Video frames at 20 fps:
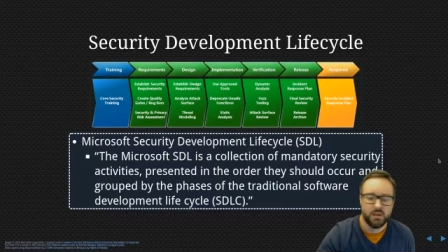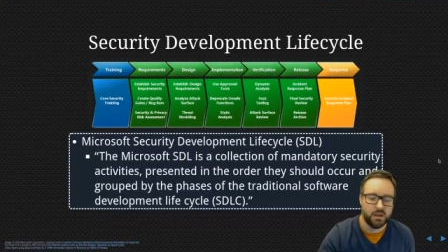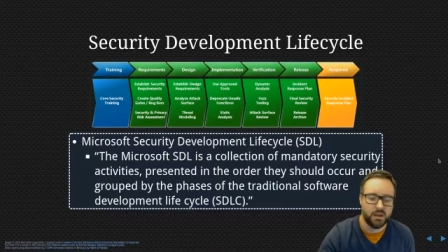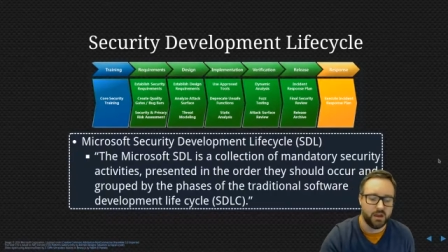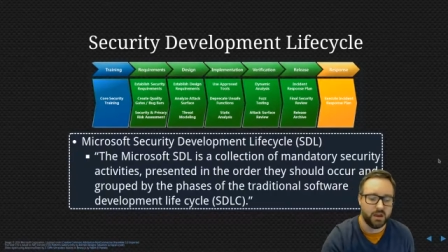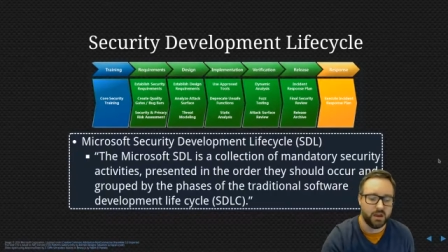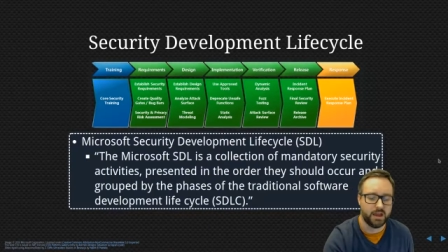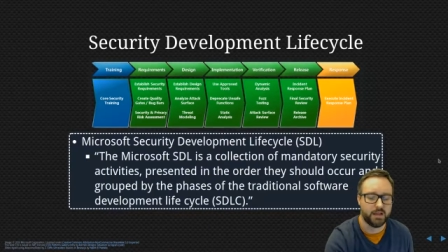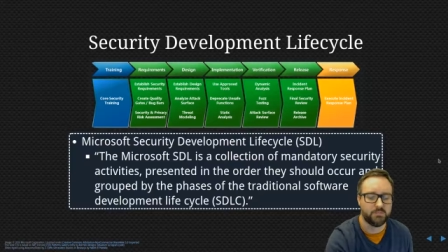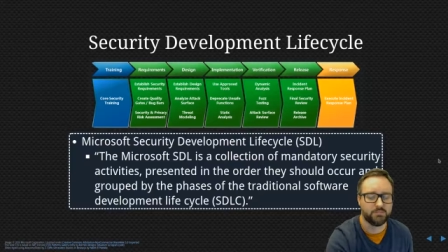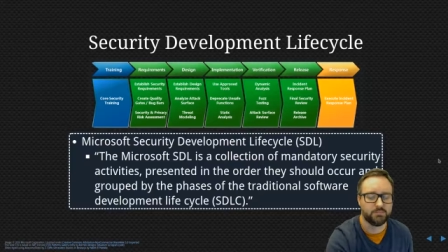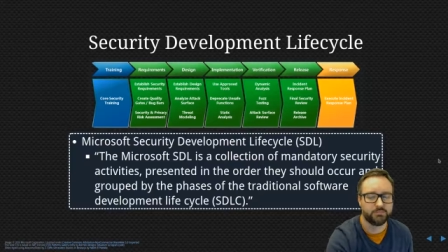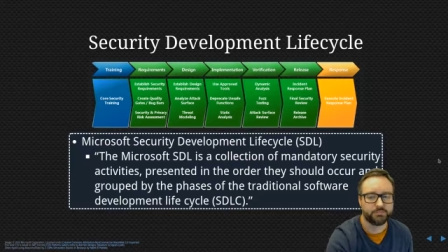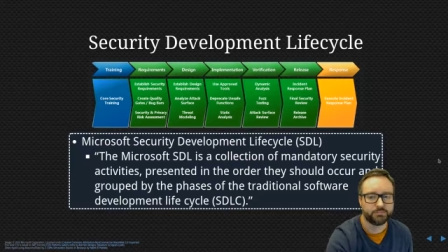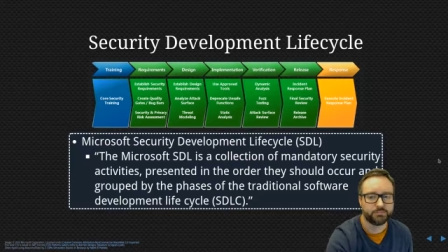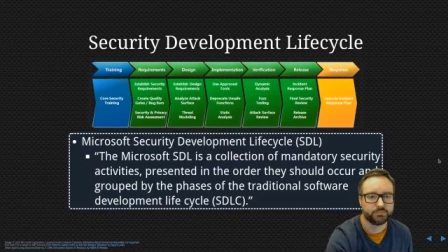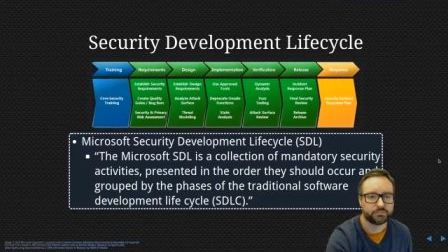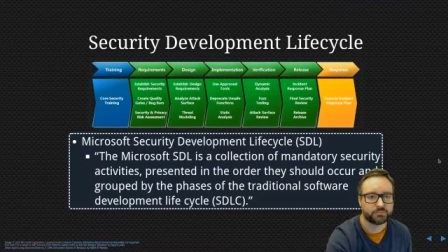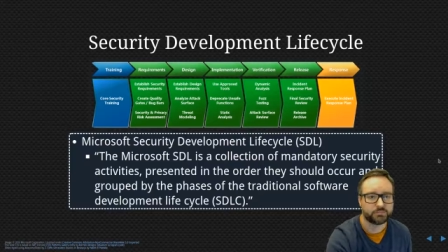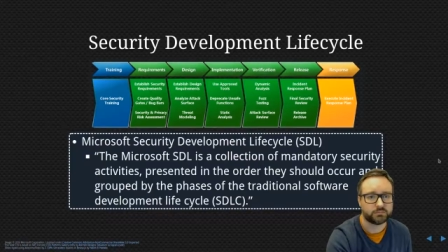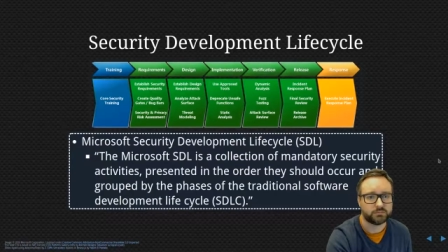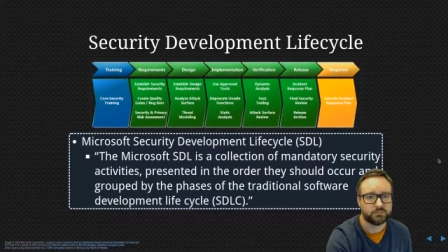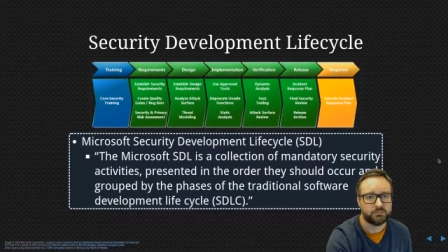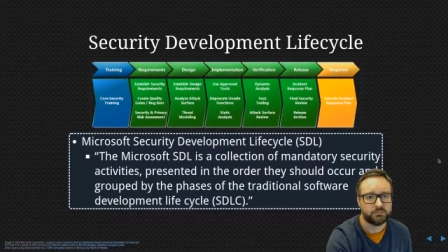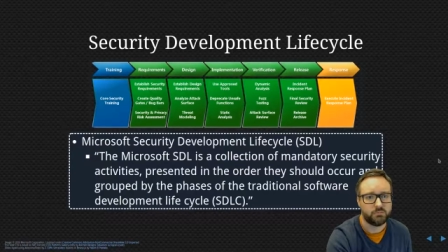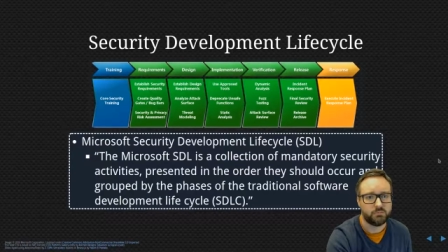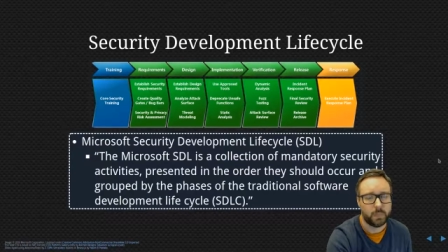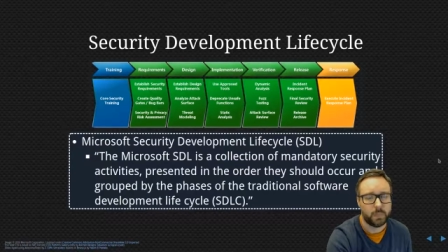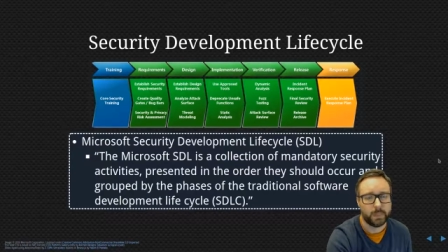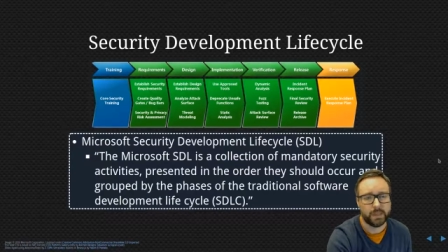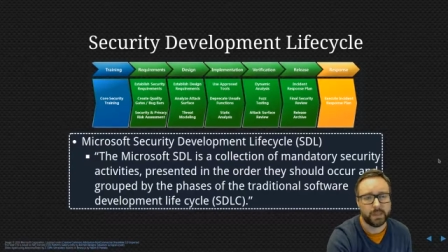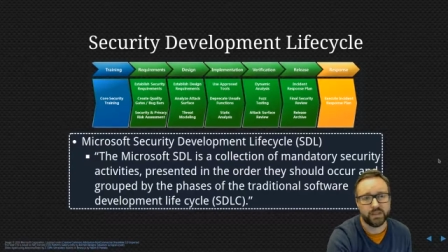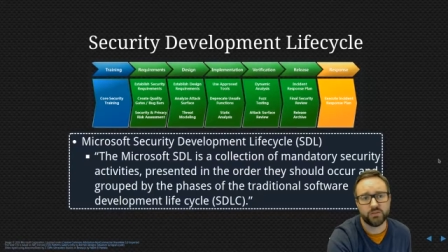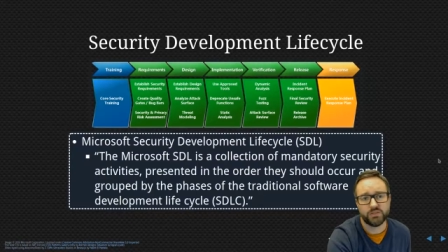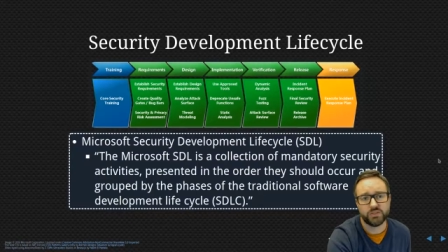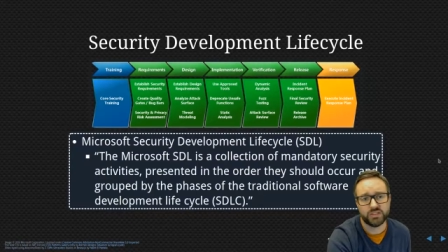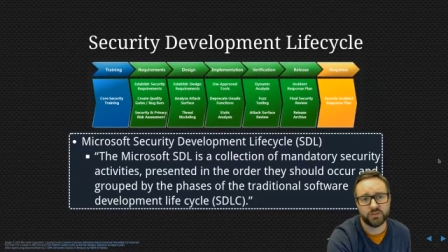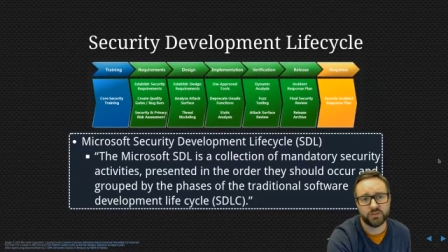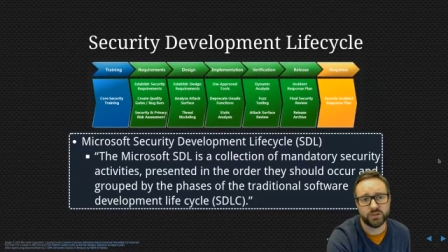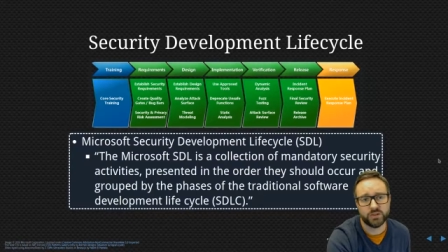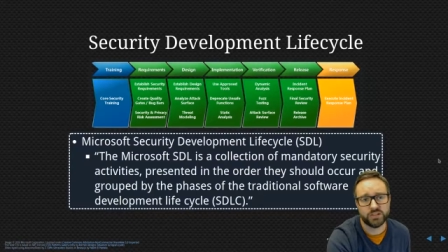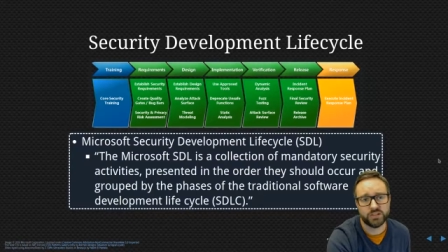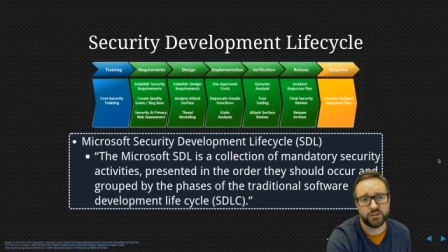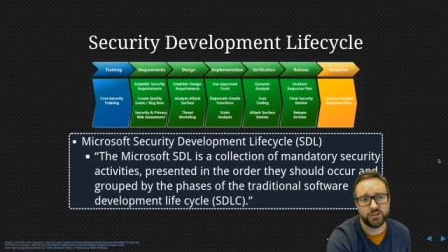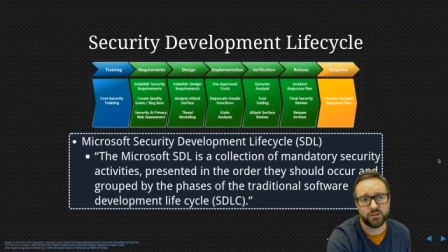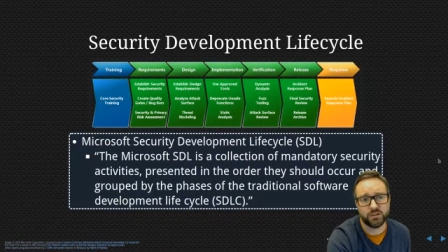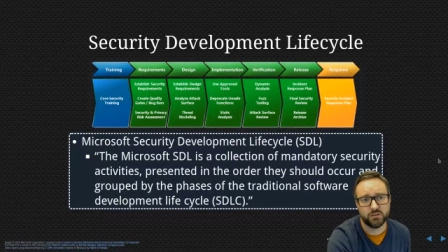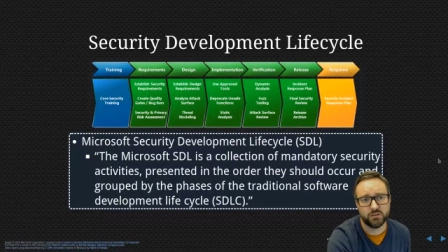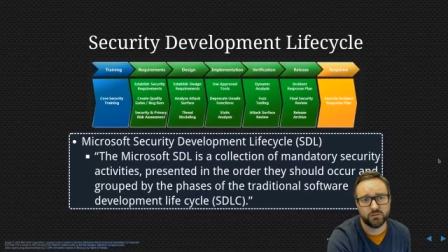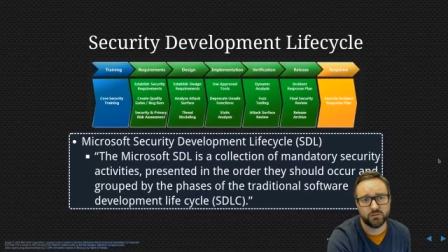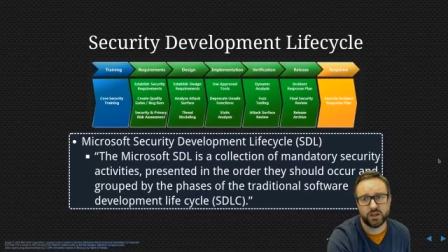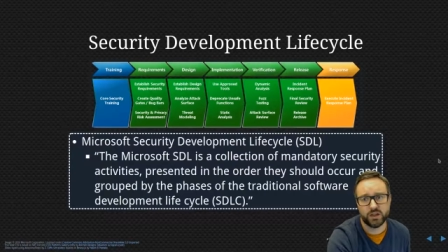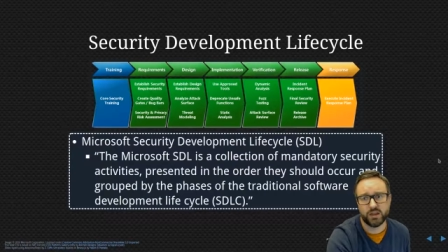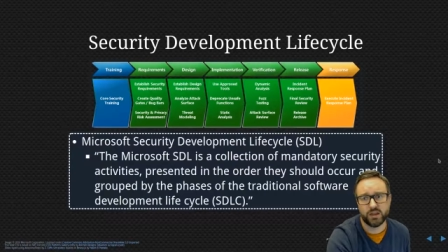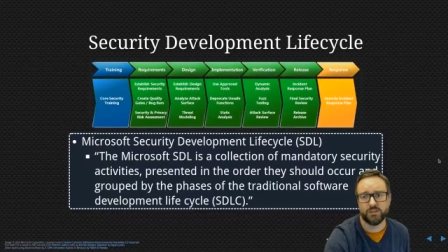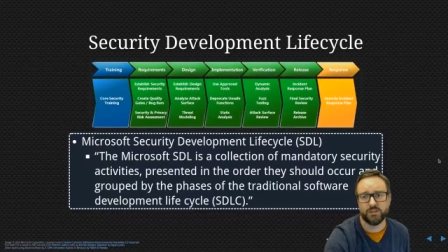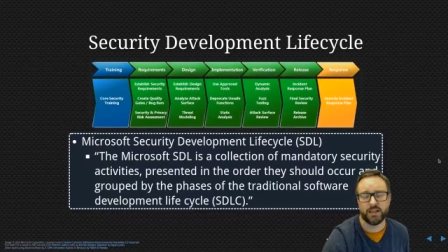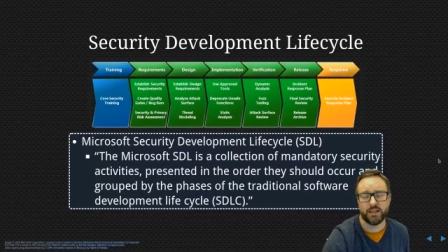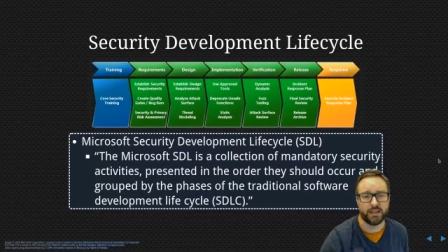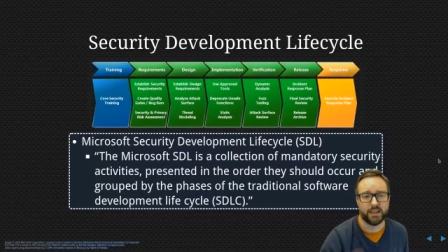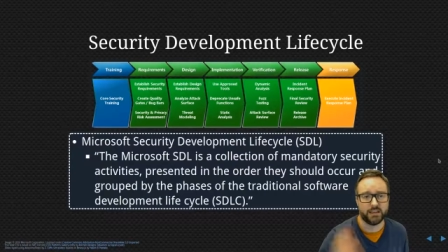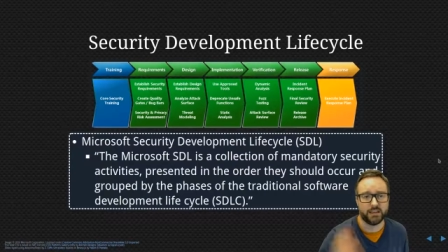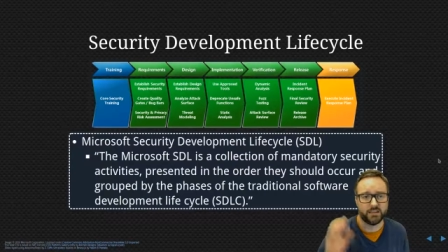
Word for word: Um, that was the original kind of like